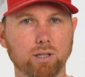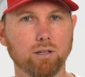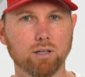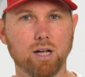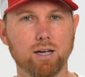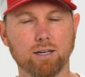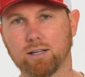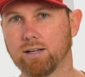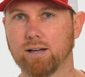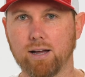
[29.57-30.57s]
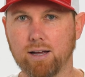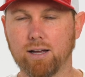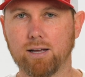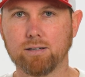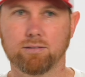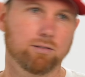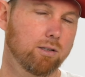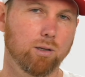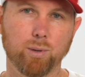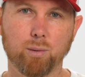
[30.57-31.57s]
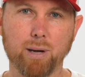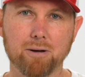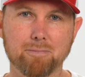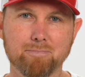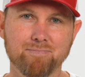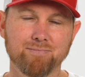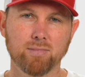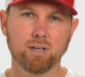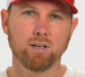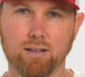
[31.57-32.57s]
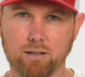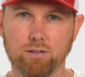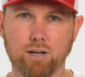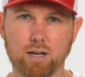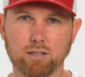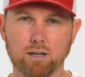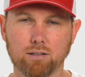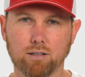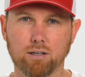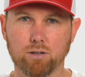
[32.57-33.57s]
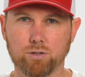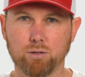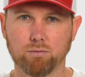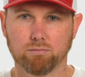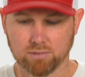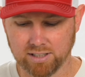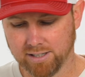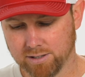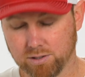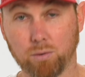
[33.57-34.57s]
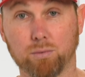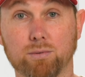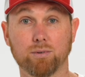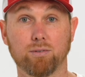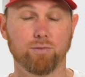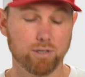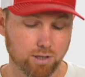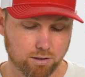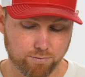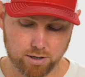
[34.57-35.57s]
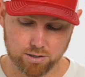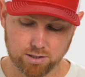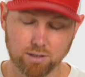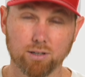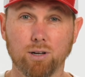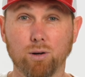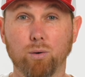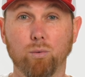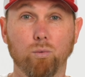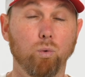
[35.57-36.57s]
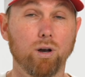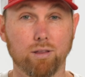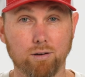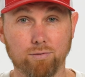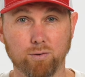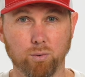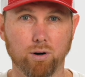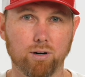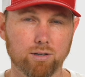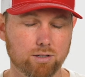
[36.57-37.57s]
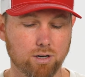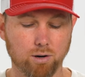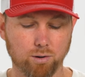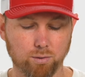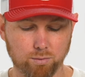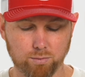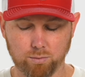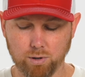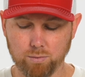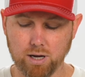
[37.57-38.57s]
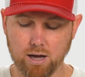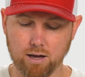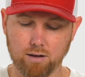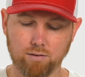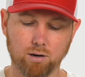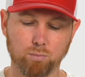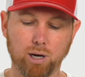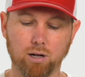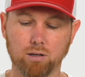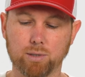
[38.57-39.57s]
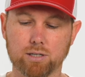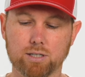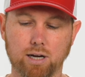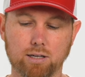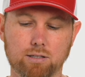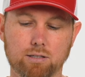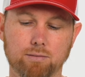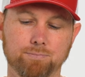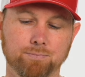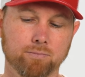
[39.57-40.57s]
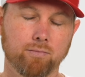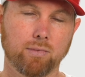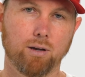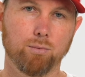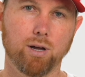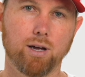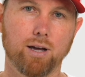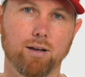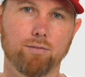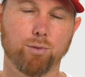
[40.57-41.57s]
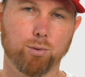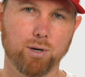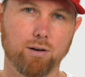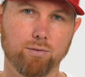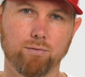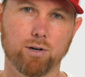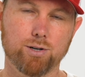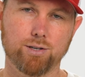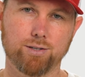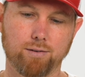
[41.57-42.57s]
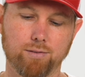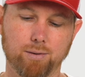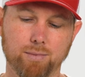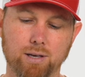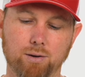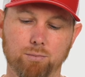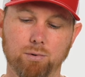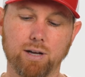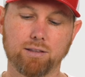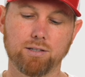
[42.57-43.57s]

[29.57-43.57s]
they look like and a little bit about them, and then you guys get out there and go shoot. So first things first, what are they for? So what we have are polymer sights, and we have three different versions of them. We've got